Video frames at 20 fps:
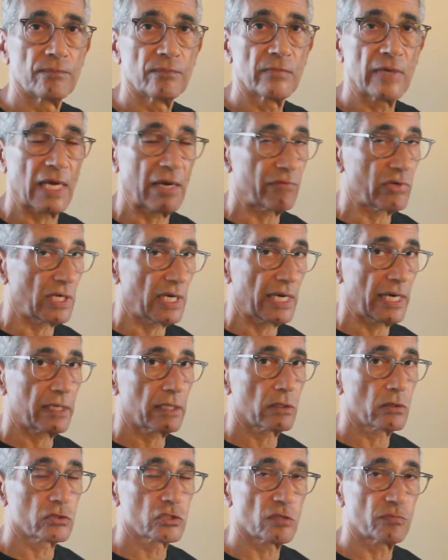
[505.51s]
I haven't
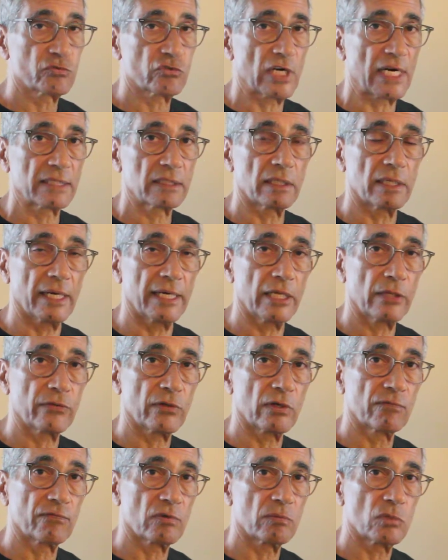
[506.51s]
added or subtracted
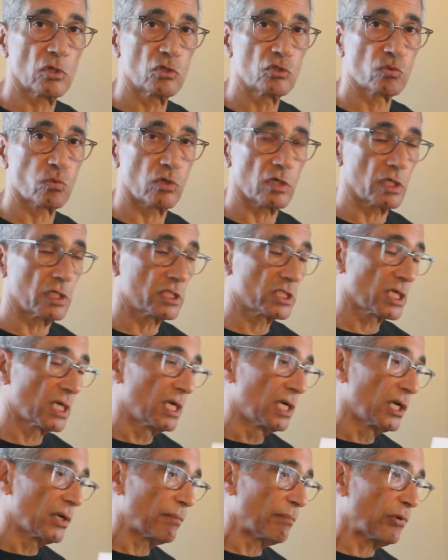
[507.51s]
anything from those words.
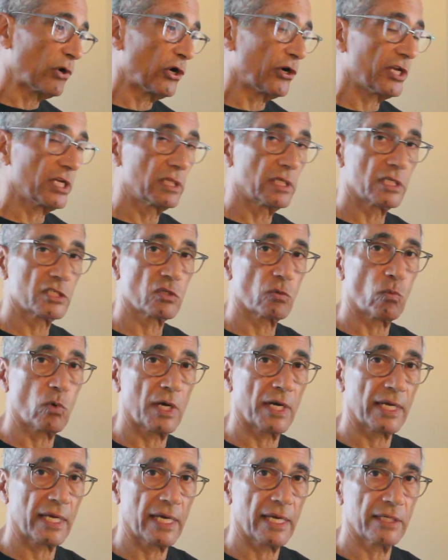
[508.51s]
Bernie doesn't want
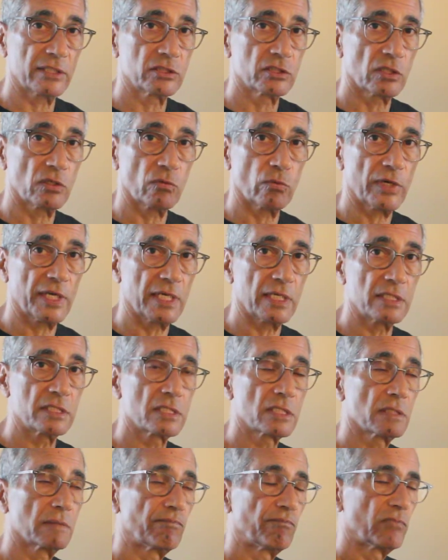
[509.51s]
to get into the
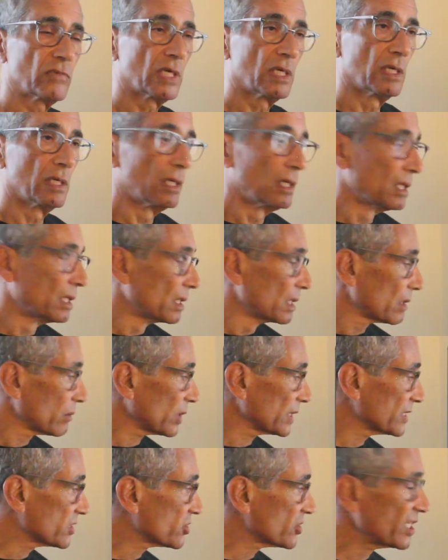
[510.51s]
weeds.
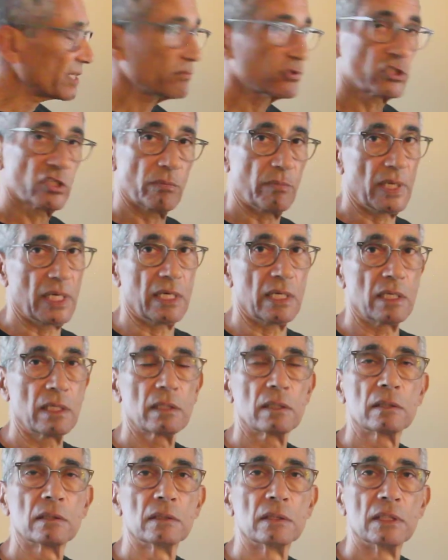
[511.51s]
Well, it seems to me
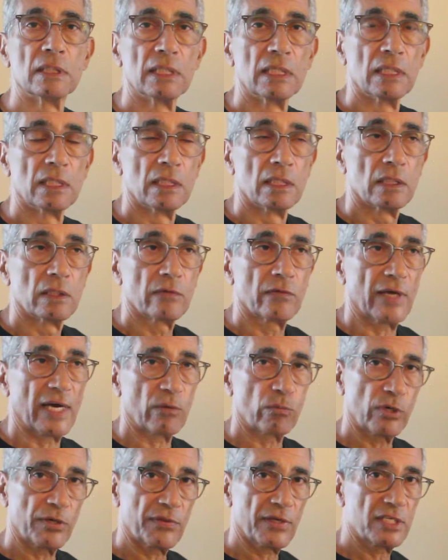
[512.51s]
that
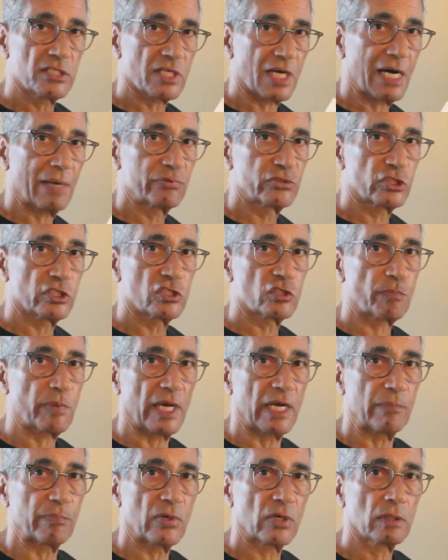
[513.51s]
with his options
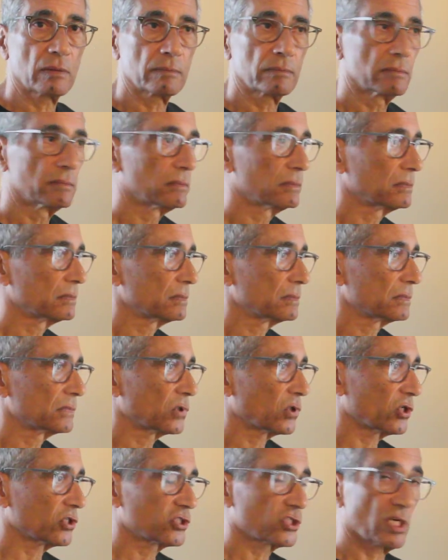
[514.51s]
paper,
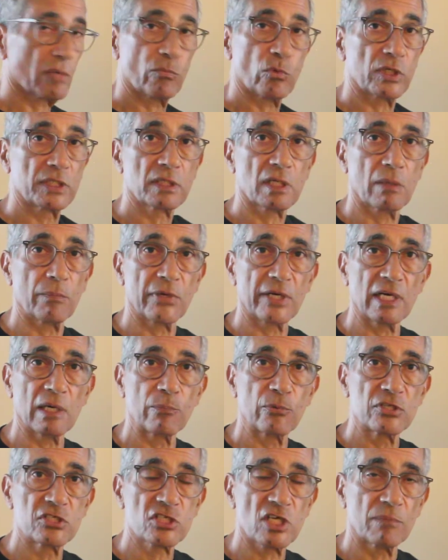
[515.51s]
or someone coming up
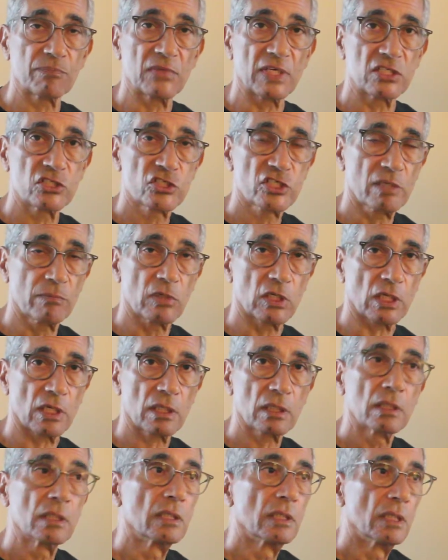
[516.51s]
with something
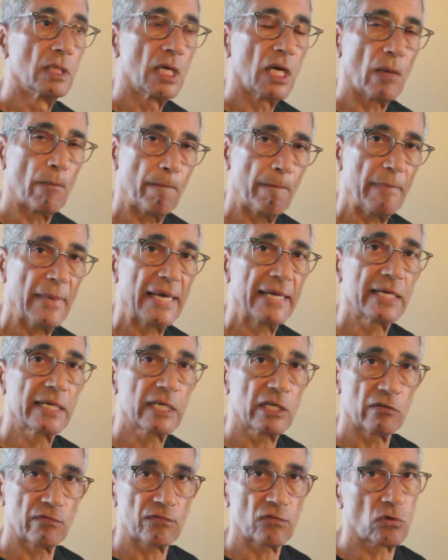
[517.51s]
similar,
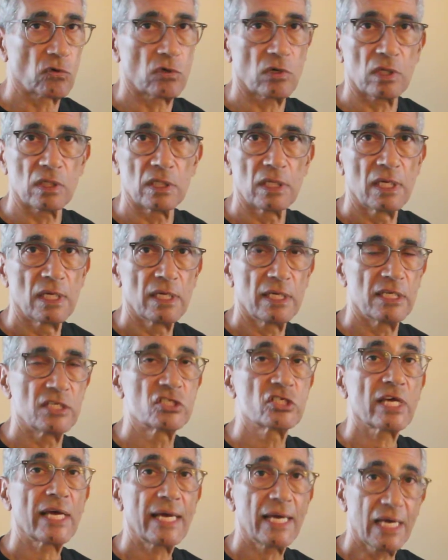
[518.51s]
Medicare for All
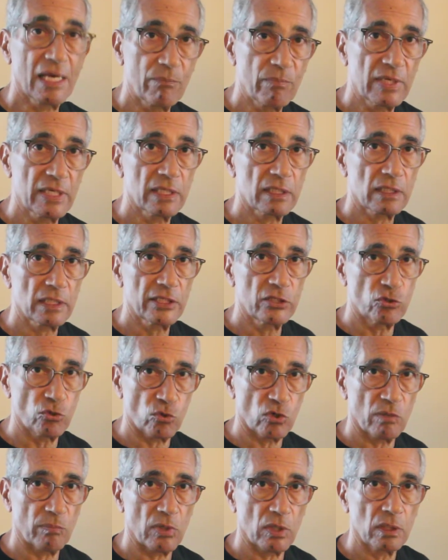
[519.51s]
is eminently
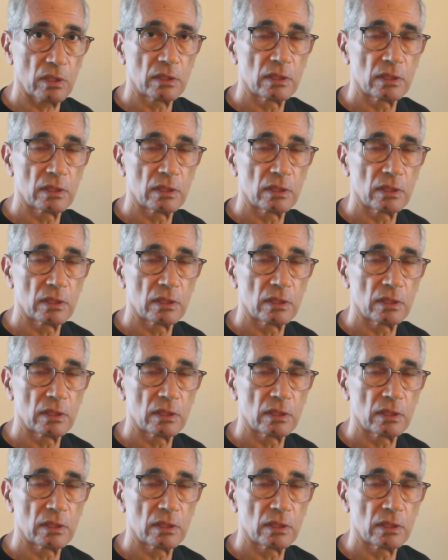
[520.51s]
doable.